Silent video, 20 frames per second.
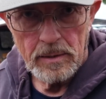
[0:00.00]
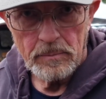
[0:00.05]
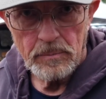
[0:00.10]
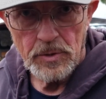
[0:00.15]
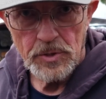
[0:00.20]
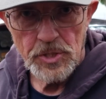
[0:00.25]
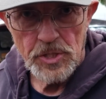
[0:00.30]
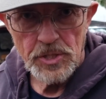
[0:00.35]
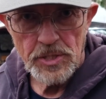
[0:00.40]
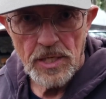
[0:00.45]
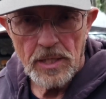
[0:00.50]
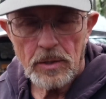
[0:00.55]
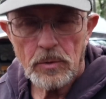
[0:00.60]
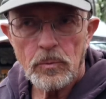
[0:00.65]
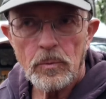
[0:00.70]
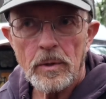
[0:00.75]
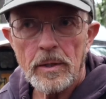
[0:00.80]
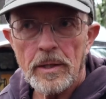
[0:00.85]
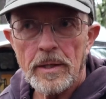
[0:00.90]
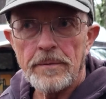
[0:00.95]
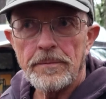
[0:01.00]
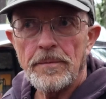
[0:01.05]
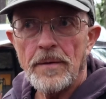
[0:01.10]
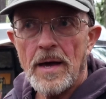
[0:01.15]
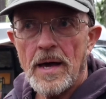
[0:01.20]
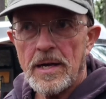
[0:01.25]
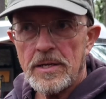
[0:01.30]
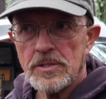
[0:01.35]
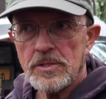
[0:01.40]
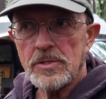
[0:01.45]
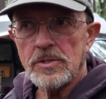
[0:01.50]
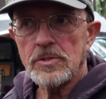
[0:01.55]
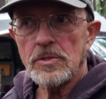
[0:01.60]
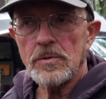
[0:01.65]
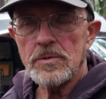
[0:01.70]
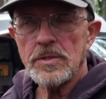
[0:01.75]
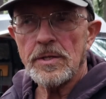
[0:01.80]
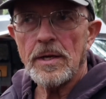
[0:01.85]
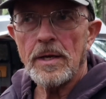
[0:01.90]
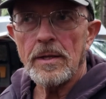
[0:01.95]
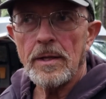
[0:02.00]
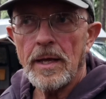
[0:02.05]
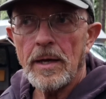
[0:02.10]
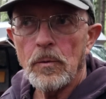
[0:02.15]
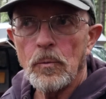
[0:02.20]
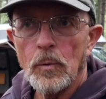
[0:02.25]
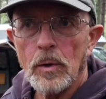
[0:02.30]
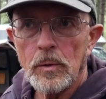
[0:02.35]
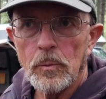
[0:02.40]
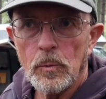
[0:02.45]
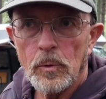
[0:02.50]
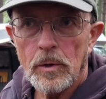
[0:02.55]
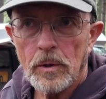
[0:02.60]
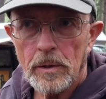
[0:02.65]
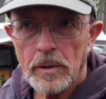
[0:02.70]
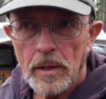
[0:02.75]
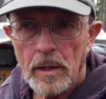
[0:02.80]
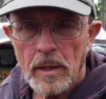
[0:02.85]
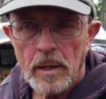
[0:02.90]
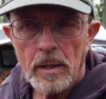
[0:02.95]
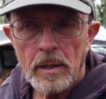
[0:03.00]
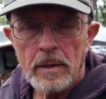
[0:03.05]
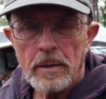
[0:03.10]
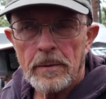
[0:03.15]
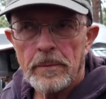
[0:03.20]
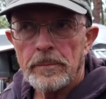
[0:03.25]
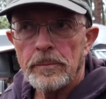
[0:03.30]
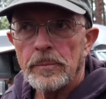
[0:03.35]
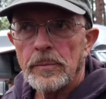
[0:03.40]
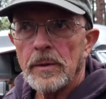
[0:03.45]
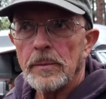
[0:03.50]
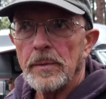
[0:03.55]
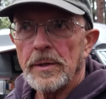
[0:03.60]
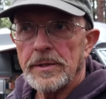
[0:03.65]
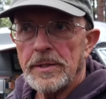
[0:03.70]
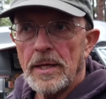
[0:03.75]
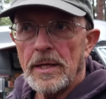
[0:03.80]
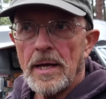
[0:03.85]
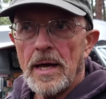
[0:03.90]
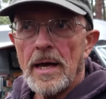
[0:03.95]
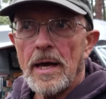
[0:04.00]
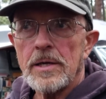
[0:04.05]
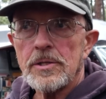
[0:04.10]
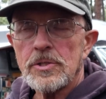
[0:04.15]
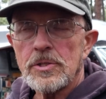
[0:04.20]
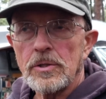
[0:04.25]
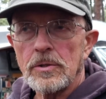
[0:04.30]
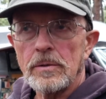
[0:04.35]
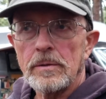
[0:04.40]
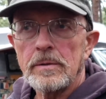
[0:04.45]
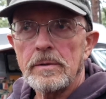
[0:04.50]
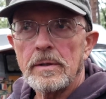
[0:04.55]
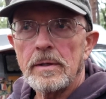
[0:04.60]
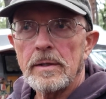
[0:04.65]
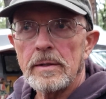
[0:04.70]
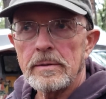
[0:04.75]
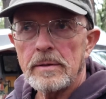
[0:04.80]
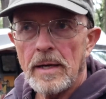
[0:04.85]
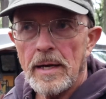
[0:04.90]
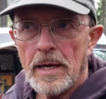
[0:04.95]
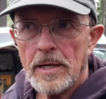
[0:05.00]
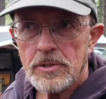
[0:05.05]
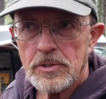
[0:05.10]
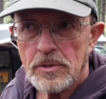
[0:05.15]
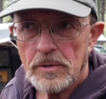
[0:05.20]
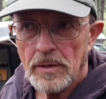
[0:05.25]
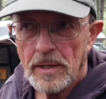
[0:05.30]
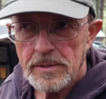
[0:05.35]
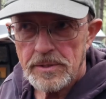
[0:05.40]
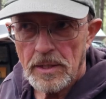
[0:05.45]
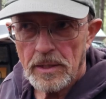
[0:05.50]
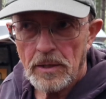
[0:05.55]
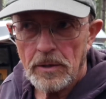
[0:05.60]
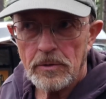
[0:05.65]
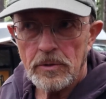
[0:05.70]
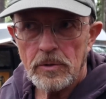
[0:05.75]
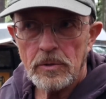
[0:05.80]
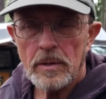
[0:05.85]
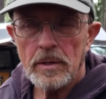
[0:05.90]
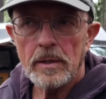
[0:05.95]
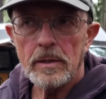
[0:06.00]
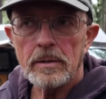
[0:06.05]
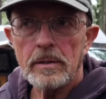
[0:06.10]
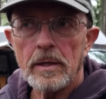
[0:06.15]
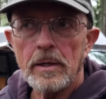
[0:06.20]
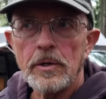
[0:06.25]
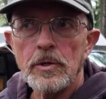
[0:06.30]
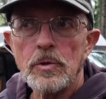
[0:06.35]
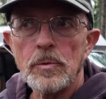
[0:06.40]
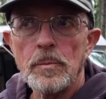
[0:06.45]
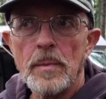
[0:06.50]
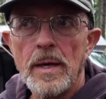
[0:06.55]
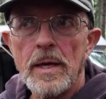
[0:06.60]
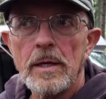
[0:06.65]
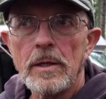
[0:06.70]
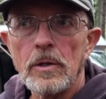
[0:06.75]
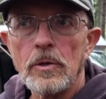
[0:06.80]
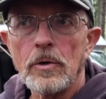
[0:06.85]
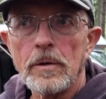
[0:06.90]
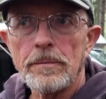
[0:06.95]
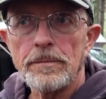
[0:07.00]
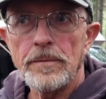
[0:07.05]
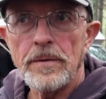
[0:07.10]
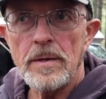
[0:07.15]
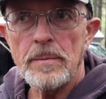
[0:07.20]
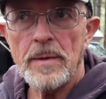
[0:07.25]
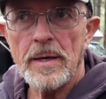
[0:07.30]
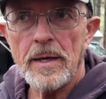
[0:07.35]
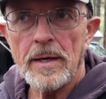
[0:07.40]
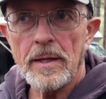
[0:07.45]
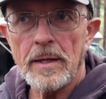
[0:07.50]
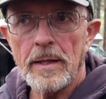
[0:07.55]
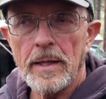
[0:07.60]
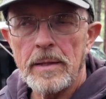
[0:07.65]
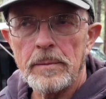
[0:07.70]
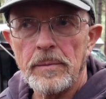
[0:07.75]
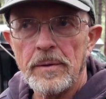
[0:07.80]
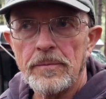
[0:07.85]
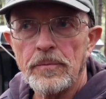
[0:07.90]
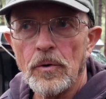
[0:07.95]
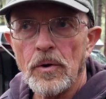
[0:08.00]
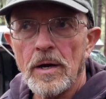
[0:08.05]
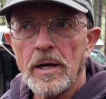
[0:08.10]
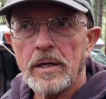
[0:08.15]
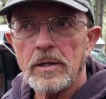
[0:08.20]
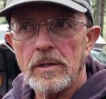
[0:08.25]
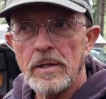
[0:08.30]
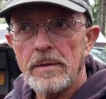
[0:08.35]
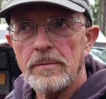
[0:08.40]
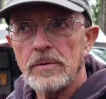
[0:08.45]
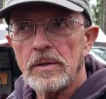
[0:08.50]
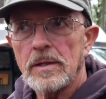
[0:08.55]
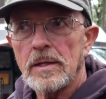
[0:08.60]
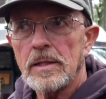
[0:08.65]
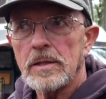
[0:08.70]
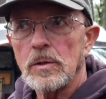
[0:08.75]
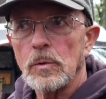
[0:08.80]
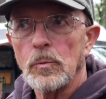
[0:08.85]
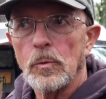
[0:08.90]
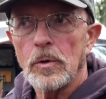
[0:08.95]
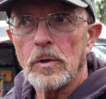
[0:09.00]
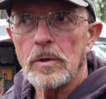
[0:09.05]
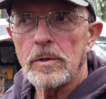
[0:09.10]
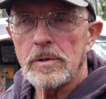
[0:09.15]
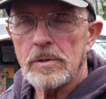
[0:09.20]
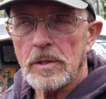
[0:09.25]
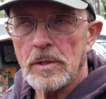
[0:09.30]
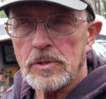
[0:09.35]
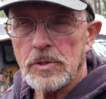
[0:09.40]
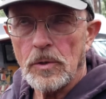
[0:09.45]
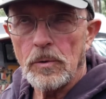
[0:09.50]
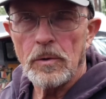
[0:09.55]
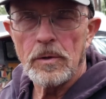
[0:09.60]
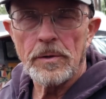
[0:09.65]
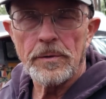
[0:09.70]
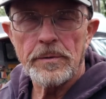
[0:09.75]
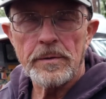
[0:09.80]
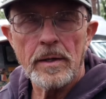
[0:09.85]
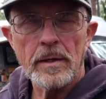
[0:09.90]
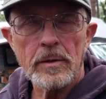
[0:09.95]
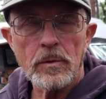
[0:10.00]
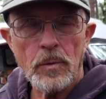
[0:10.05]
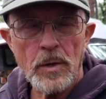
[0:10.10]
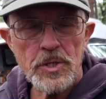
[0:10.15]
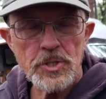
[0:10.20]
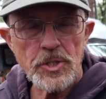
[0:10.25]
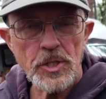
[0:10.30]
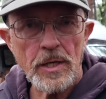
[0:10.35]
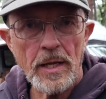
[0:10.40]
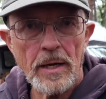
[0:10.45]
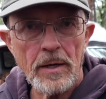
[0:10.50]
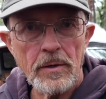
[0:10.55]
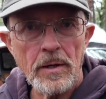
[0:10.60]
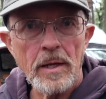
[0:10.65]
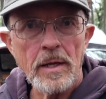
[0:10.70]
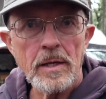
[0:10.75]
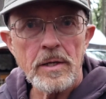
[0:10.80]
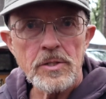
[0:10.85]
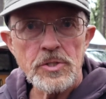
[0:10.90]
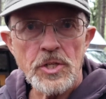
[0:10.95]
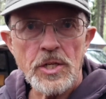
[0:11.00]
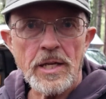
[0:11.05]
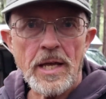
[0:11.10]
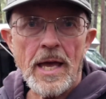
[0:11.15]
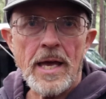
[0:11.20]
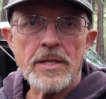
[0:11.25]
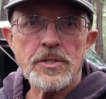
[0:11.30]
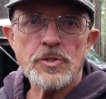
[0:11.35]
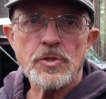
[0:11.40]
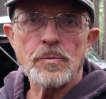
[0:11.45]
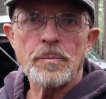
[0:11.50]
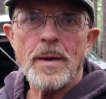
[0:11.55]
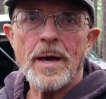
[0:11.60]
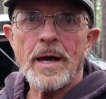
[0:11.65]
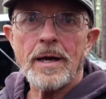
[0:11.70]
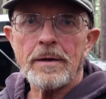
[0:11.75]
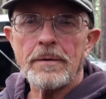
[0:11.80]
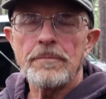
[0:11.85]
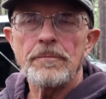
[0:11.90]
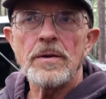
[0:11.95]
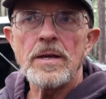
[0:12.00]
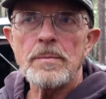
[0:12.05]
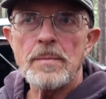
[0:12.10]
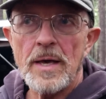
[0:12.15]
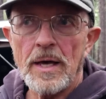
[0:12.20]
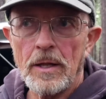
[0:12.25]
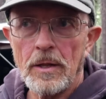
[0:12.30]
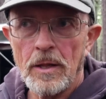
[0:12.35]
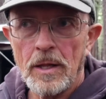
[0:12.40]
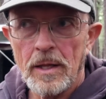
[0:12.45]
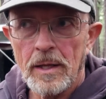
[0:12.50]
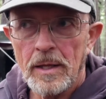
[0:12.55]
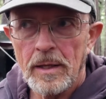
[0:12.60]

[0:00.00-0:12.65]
But she said it really fast, and so it sounded like one word. But then I asked her, I said, are you male or female? And before I could even get the total question out, she answered back female.